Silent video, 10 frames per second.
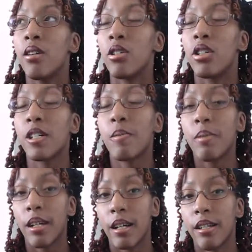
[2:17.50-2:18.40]
just
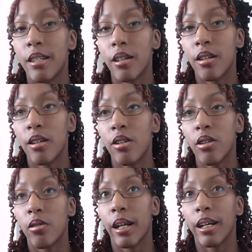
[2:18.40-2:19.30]
because, you
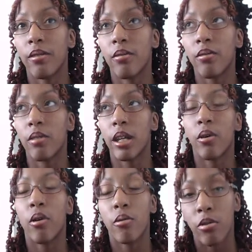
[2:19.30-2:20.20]
know, like
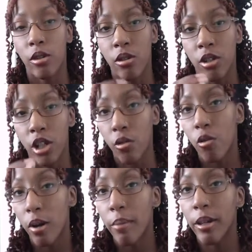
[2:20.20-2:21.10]
the general
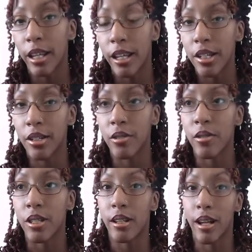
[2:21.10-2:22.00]
public
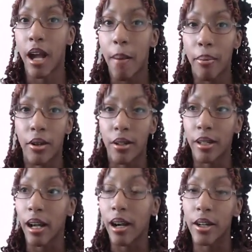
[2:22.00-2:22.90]
hears copper
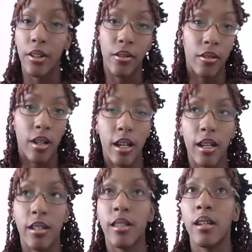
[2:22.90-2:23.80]
and iron
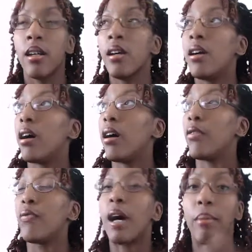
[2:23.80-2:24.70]
and
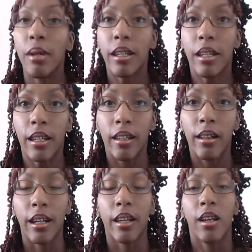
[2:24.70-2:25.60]
vitamin E,
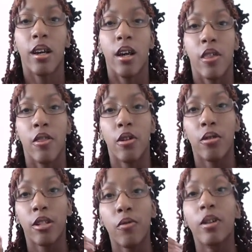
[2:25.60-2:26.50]
like there
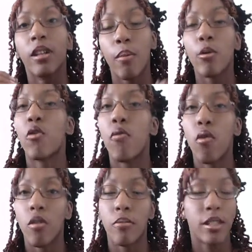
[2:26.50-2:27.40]
are different chemical
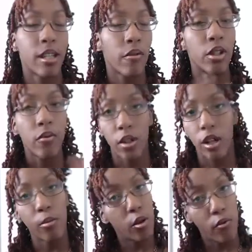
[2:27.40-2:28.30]
forms, several different
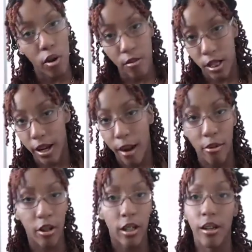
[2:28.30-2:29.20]
chemical forms that
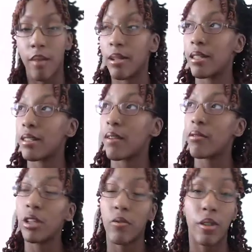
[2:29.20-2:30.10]
copper can come in,
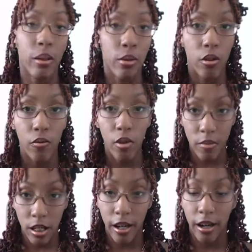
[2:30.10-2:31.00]
several different chemical
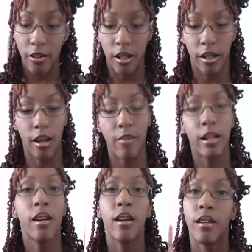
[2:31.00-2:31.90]
forms that iron can come
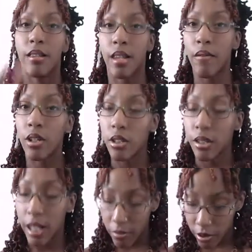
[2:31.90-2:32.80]
in,
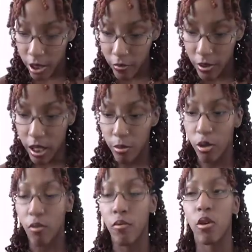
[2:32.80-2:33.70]
several different
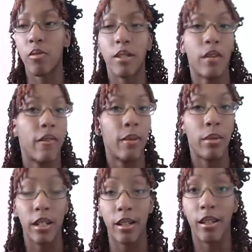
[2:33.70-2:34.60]
chemical forms that vitamin
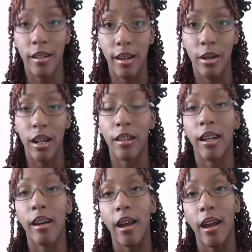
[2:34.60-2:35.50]
E can come in, and
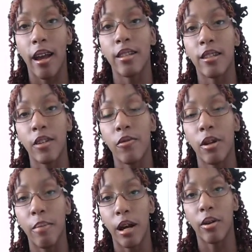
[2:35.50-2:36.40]
they act
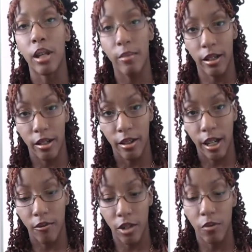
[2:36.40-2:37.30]
different biochemically. They
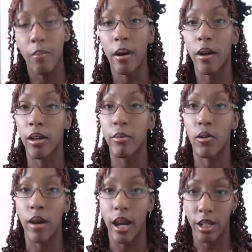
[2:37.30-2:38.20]
have different
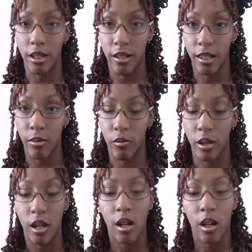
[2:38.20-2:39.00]
biochemical actions. That's number one.